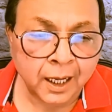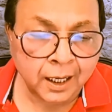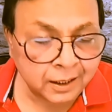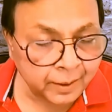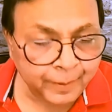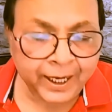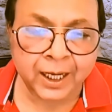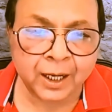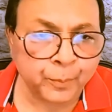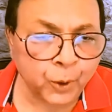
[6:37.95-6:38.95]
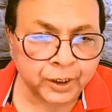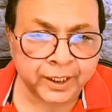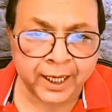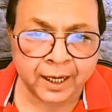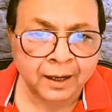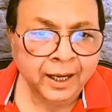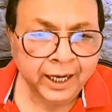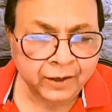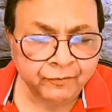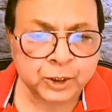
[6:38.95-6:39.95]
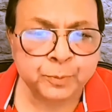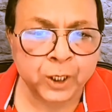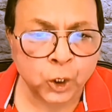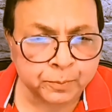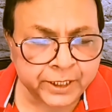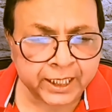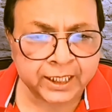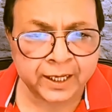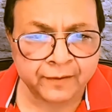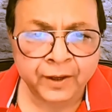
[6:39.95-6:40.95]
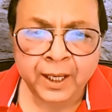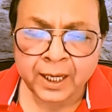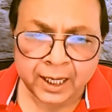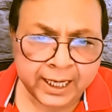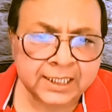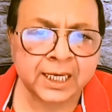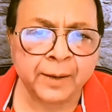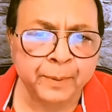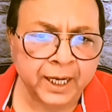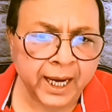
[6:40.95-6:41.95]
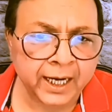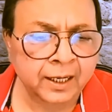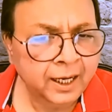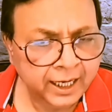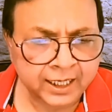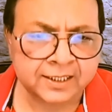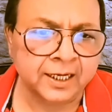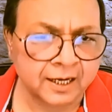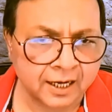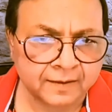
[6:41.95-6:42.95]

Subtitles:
depending upon their investment objective, risk appetite, etc.